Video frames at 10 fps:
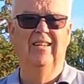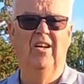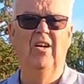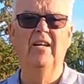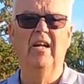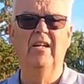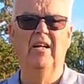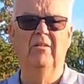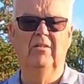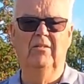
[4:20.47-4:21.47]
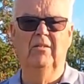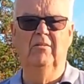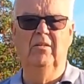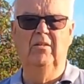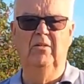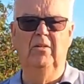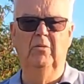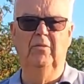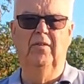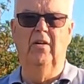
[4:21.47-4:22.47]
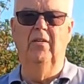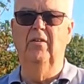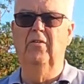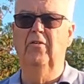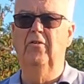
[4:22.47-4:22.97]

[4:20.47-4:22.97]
Oh no! You would find that